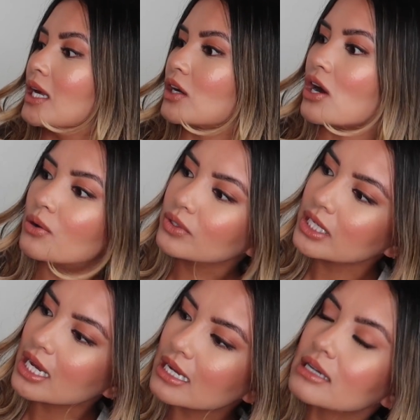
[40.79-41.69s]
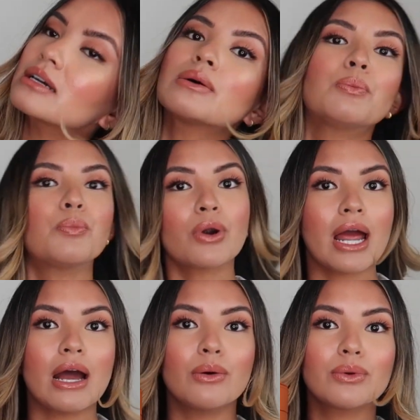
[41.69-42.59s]
cognac
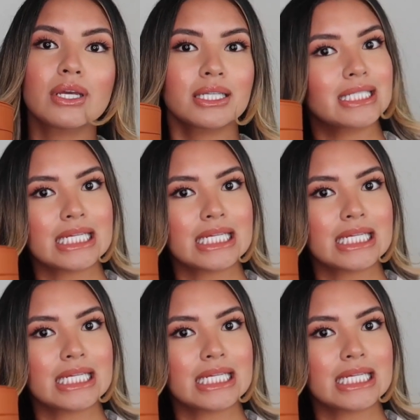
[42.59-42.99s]
brown